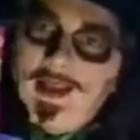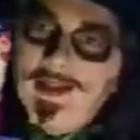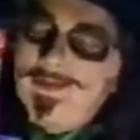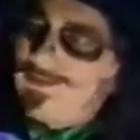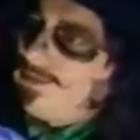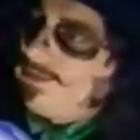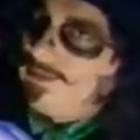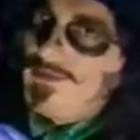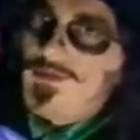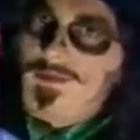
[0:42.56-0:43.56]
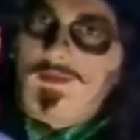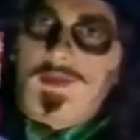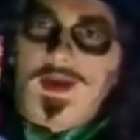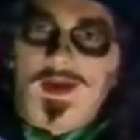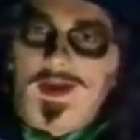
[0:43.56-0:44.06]
you he got the wrong
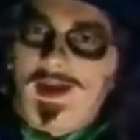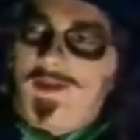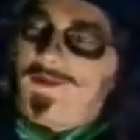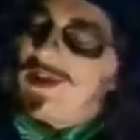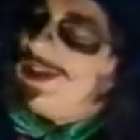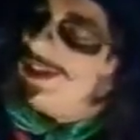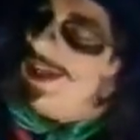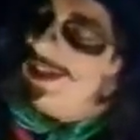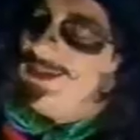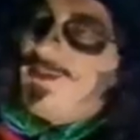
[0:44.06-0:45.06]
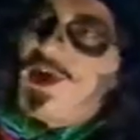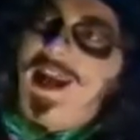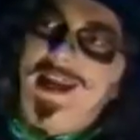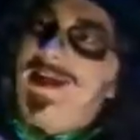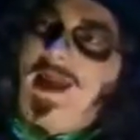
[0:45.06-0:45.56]
thing. Fritz, it's
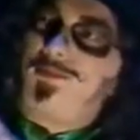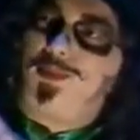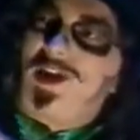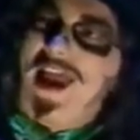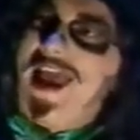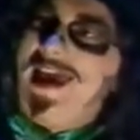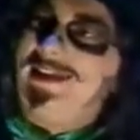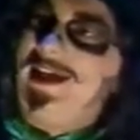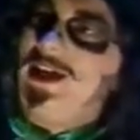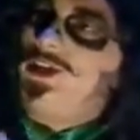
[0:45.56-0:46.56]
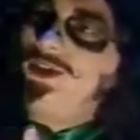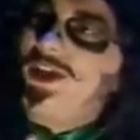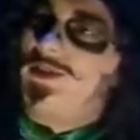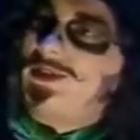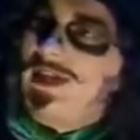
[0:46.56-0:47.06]
brain, not bran. You
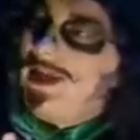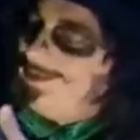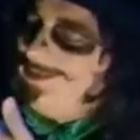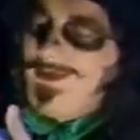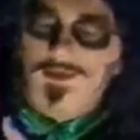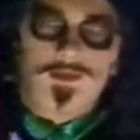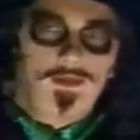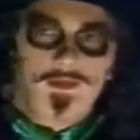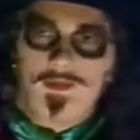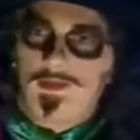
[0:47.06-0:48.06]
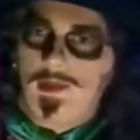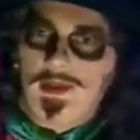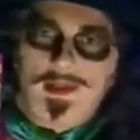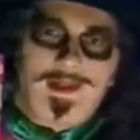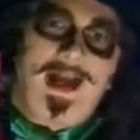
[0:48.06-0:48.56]
didn't... What are we gonna do with
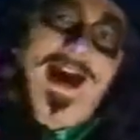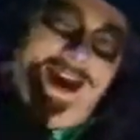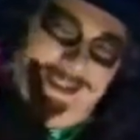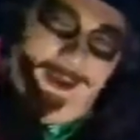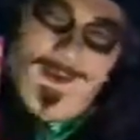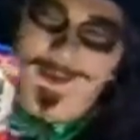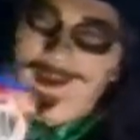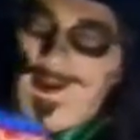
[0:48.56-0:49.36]
bran? I don't know.